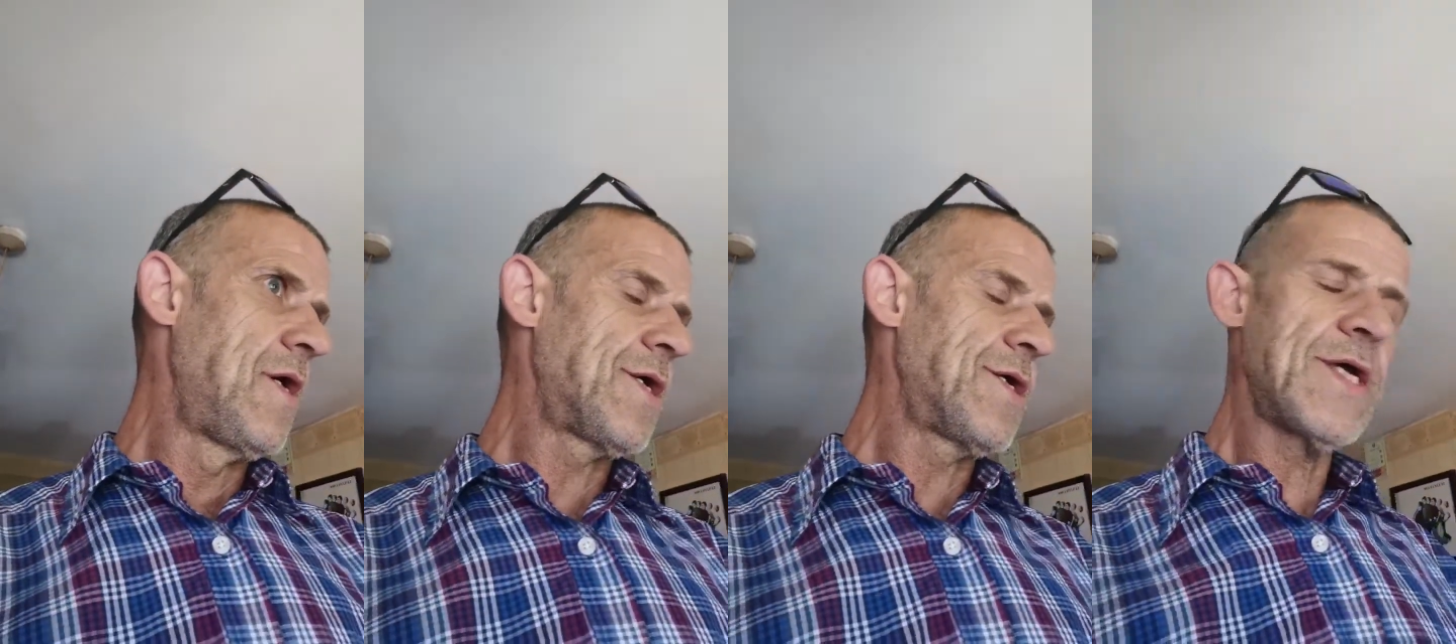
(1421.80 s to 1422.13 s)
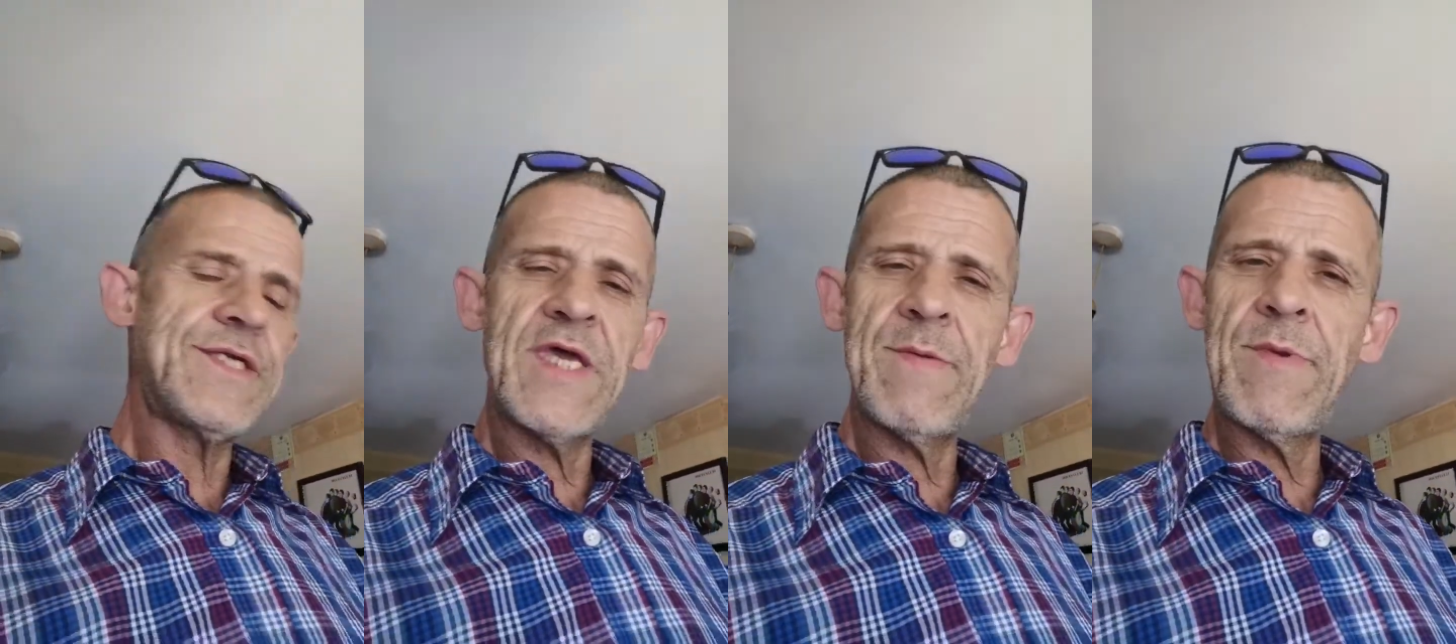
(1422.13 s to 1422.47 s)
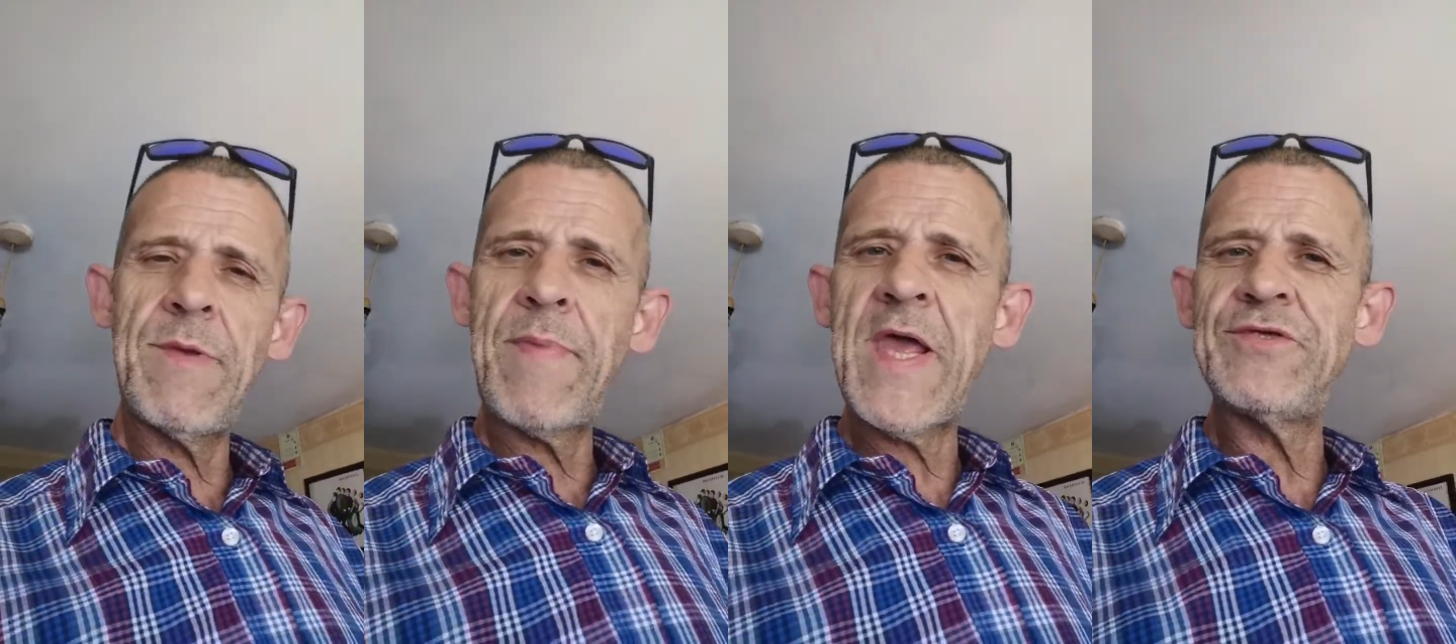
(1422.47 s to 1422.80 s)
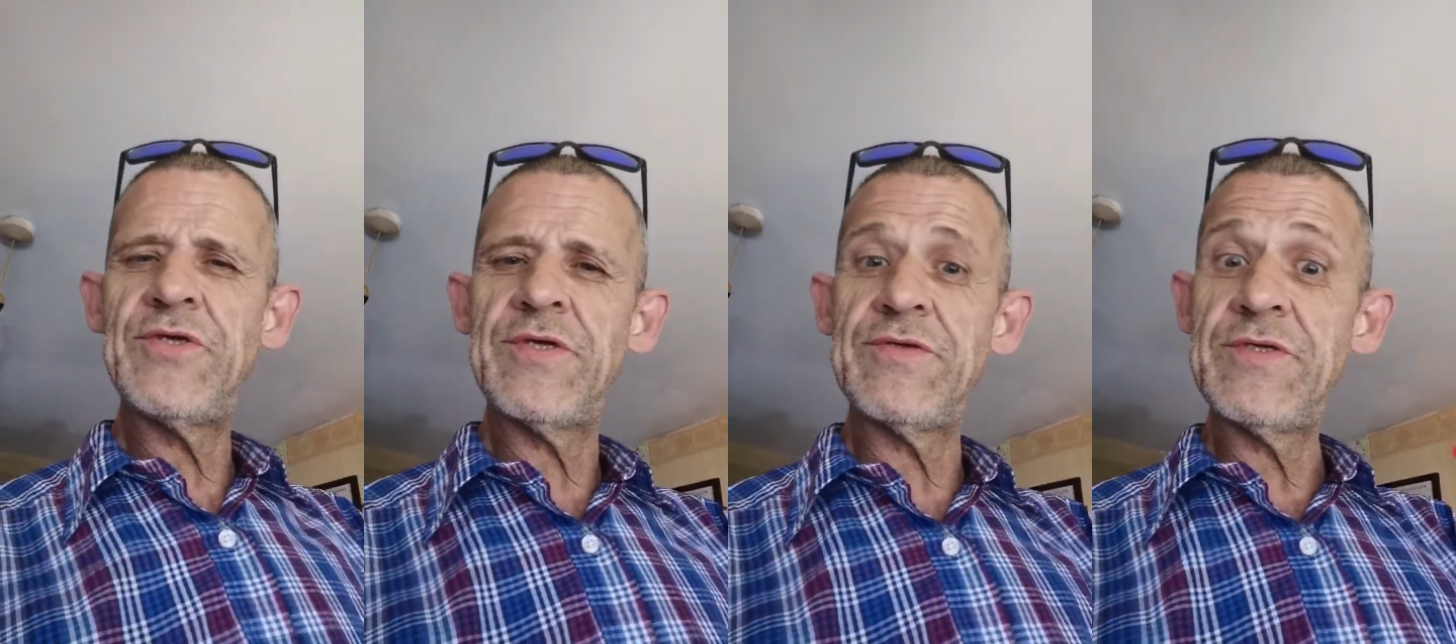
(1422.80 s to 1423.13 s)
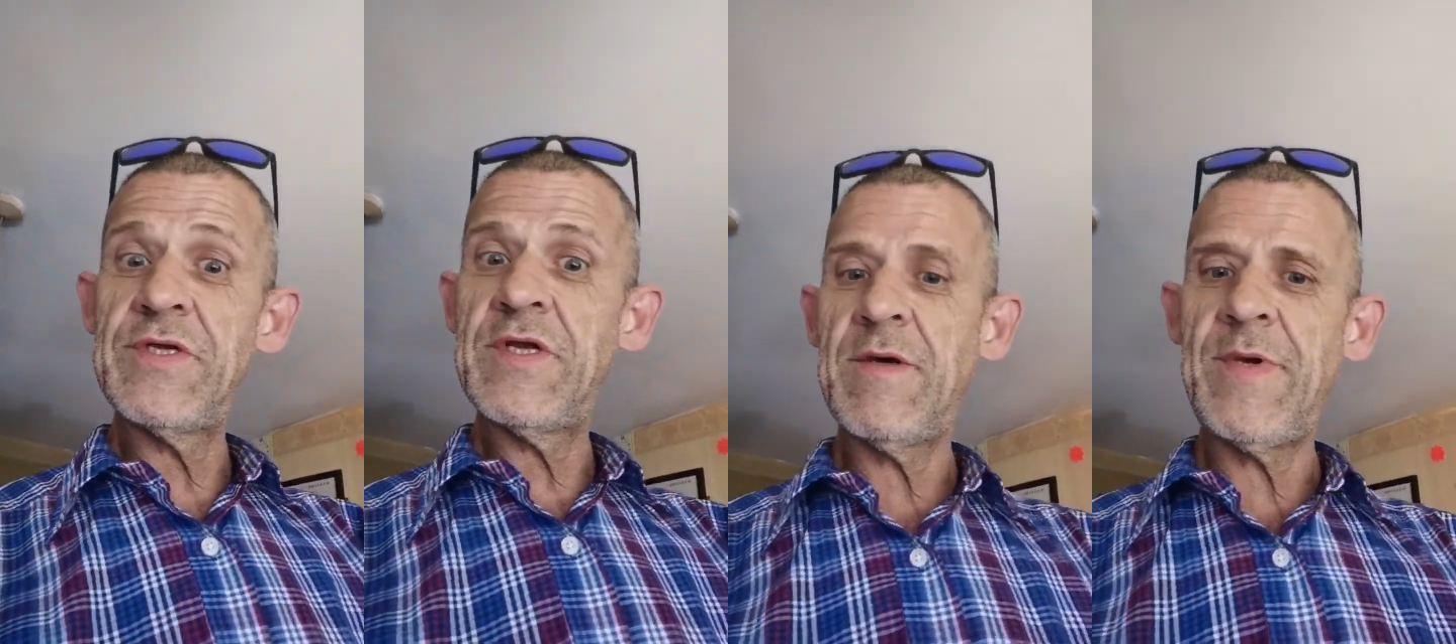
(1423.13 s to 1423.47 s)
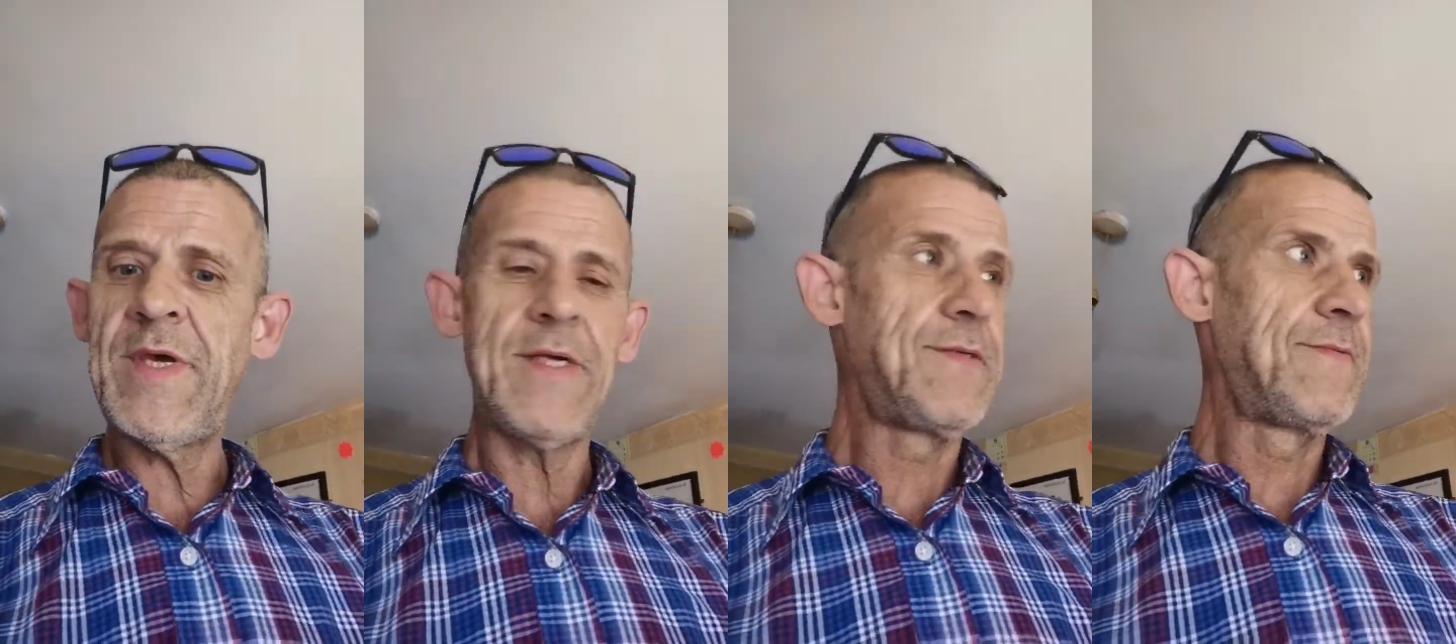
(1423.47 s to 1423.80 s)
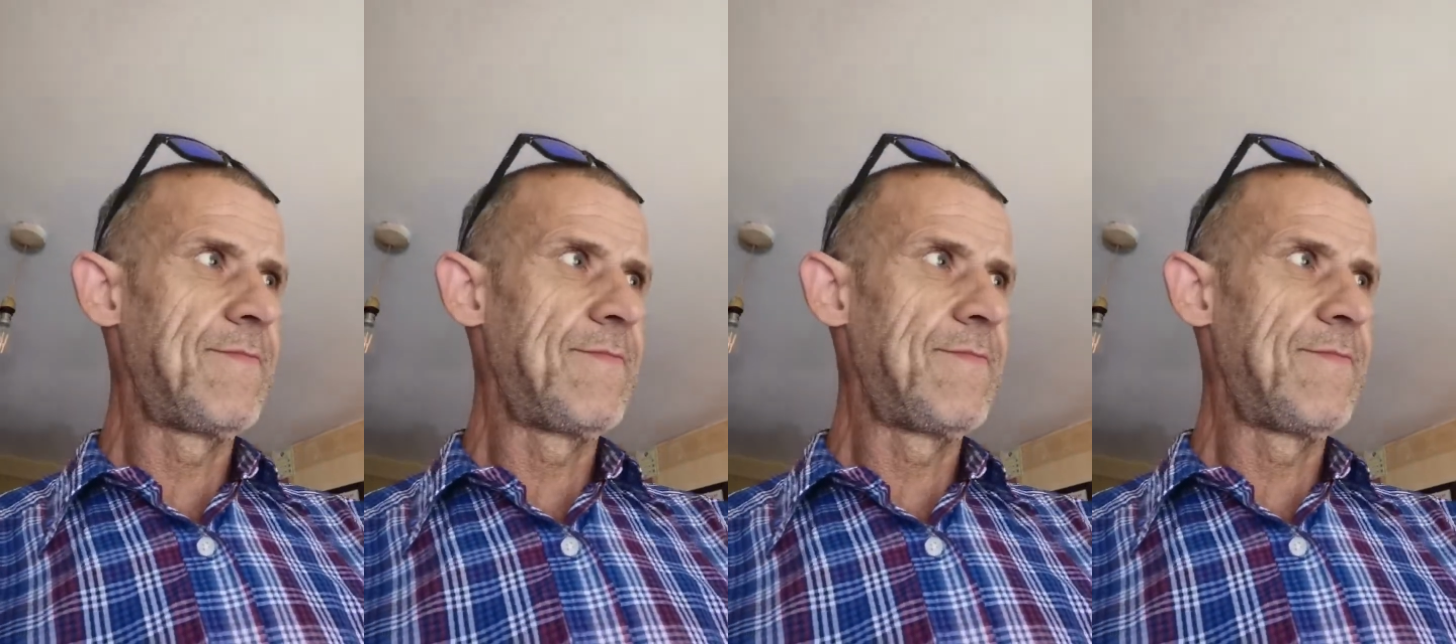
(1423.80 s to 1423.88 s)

like to get me pension, do you know what I mean?